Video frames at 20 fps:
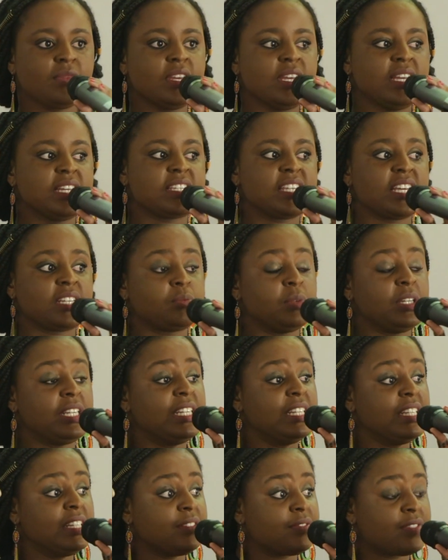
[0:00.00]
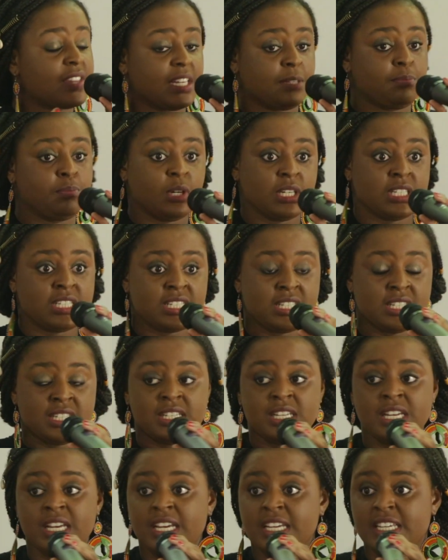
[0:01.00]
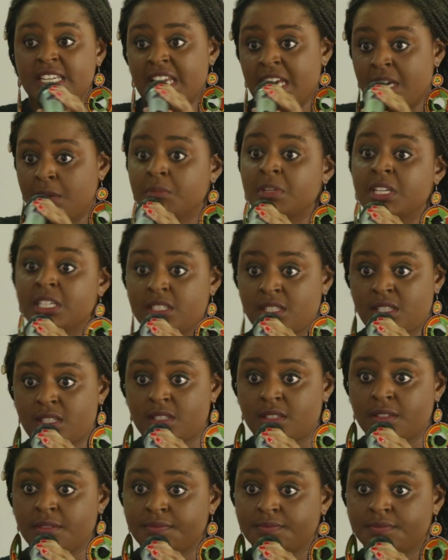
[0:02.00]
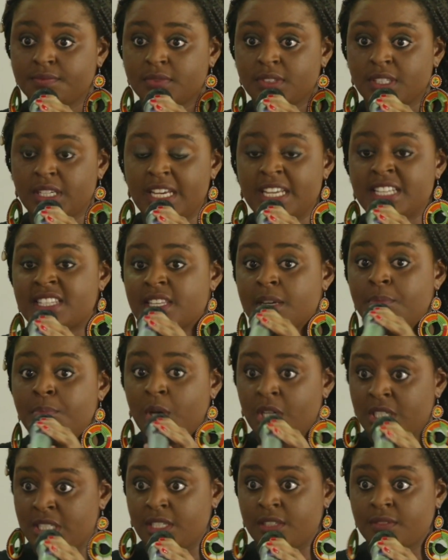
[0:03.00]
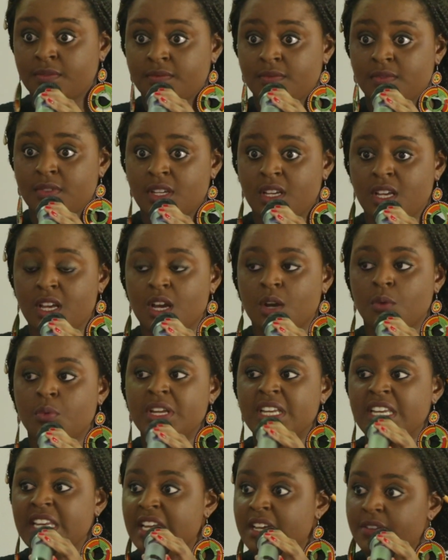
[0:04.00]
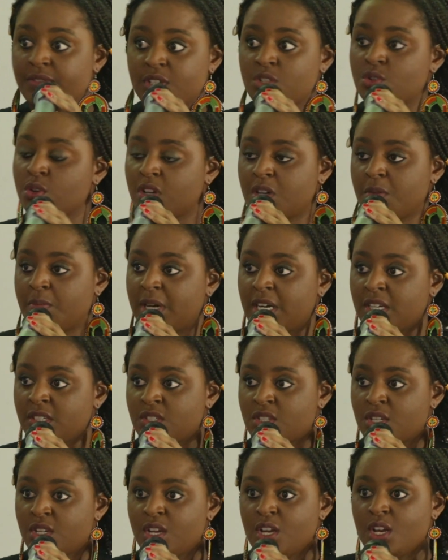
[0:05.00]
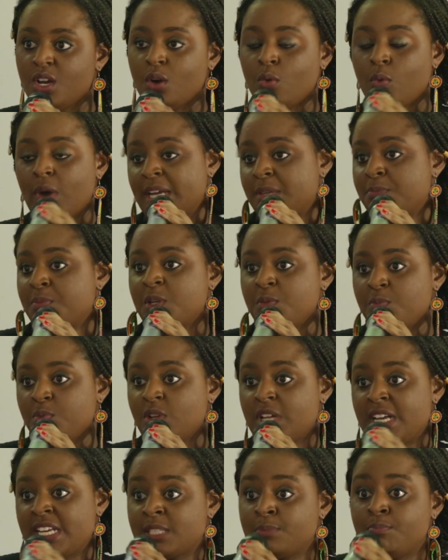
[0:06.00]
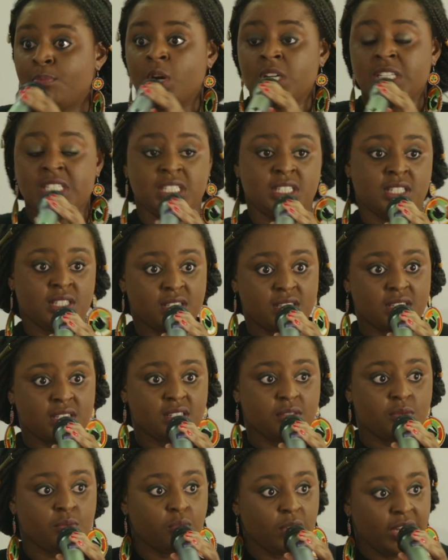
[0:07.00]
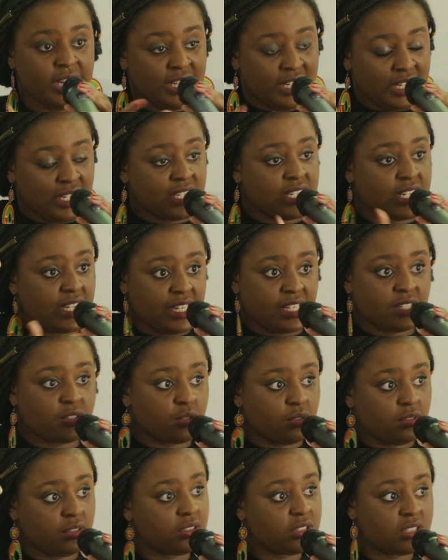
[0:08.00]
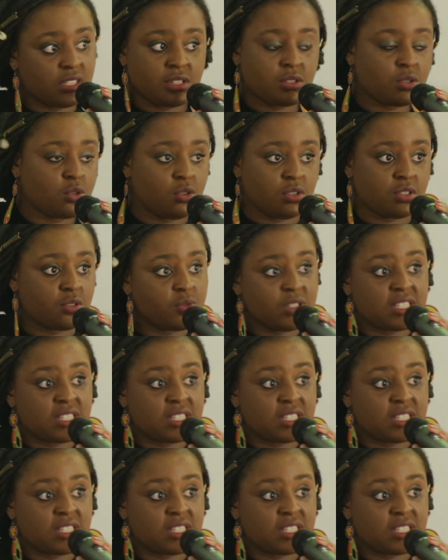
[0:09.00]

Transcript: is that we leave that body nameless. It's a body. We never talk about white people as bodies in intellectual discourse. We